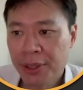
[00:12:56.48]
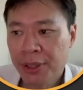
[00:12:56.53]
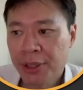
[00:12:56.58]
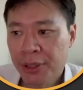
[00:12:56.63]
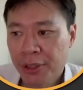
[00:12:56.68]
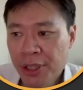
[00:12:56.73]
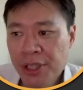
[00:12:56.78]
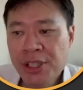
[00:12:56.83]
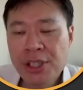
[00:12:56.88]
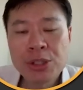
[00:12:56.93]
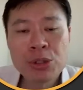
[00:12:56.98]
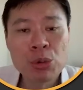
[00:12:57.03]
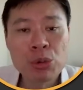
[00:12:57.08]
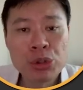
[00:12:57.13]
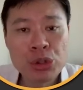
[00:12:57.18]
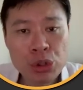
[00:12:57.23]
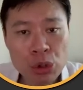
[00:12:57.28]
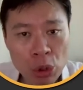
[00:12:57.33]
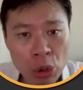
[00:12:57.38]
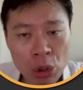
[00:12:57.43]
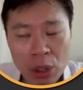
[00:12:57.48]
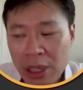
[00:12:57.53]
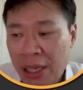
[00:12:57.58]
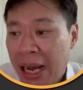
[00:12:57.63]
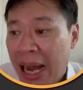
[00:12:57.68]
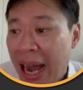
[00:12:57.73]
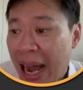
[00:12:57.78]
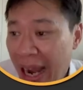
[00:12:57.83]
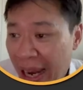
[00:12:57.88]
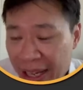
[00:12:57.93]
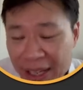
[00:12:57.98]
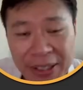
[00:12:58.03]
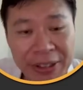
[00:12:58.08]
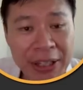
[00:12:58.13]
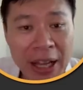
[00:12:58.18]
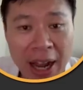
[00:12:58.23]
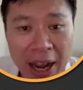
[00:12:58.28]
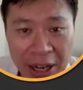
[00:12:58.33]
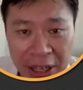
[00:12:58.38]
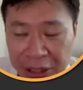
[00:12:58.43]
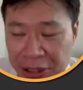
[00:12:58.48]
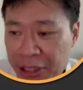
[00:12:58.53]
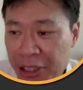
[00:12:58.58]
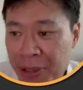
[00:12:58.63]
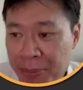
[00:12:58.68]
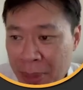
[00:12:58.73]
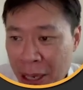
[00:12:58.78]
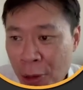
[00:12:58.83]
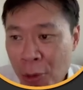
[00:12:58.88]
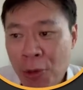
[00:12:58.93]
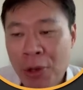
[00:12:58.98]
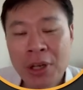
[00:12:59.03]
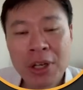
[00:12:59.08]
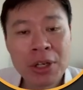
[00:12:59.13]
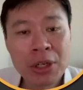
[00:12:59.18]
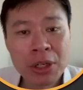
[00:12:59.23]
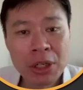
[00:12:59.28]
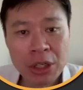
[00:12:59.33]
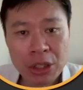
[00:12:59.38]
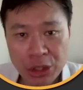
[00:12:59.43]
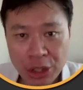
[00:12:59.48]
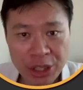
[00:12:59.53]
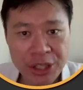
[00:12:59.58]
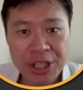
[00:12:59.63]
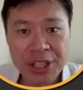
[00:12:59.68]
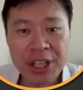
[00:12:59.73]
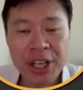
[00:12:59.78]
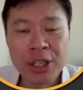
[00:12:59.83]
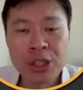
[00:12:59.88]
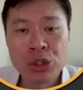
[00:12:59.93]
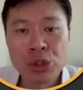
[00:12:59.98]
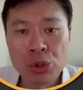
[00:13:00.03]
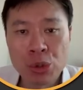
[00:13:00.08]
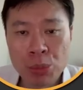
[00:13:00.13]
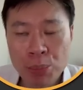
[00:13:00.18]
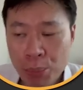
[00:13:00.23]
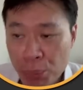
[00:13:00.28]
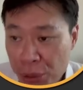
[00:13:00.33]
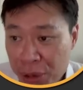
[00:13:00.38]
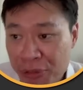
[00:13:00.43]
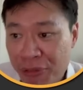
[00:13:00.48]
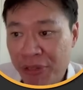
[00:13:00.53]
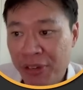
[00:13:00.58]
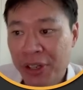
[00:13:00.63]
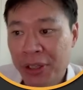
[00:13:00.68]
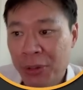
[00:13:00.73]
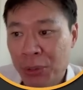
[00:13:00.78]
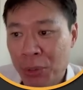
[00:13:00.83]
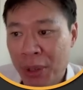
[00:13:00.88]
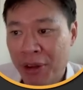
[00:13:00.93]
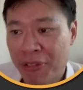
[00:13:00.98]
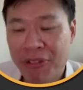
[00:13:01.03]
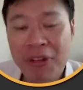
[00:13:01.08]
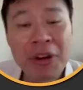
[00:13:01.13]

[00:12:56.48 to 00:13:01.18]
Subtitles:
This is to show a higher targeted amount, just in case you prefer to have